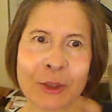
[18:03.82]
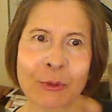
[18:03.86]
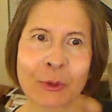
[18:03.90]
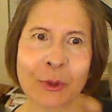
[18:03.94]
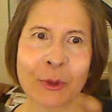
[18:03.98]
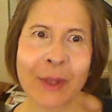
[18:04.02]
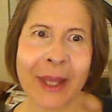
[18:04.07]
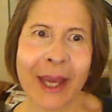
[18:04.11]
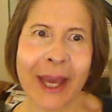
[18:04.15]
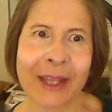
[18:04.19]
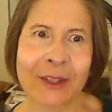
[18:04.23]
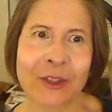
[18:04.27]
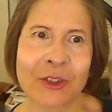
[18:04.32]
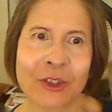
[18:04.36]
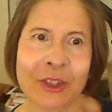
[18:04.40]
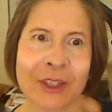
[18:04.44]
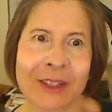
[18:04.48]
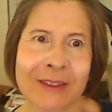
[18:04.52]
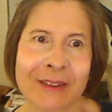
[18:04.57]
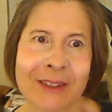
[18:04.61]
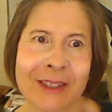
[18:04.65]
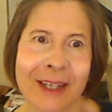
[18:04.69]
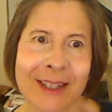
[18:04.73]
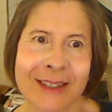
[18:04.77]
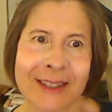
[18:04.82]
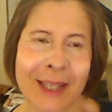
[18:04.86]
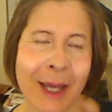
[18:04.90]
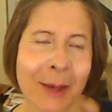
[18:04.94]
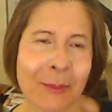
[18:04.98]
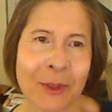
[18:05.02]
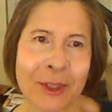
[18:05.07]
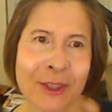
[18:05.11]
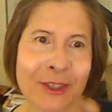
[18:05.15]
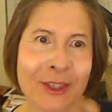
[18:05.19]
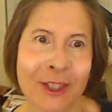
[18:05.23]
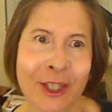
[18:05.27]
through that, Jesus?
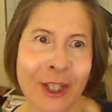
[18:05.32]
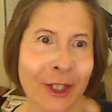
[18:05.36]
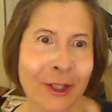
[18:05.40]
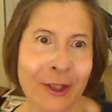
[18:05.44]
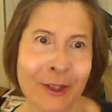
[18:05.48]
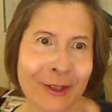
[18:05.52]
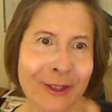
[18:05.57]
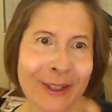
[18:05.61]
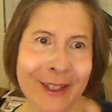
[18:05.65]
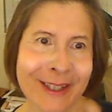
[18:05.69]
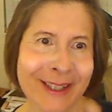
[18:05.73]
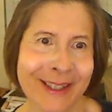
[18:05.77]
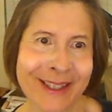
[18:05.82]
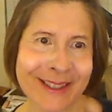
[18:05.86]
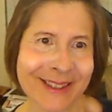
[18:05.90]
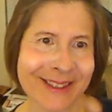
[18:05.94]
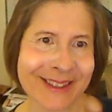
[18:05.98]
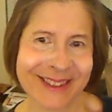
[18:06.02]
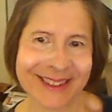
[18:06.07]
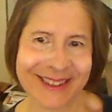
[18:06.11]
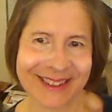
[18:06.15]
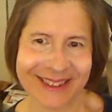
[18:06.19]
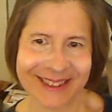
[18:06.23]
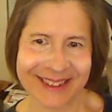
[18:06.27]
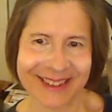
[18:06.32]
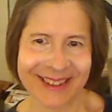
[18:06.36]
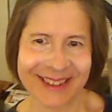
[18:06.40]
I'm just curious.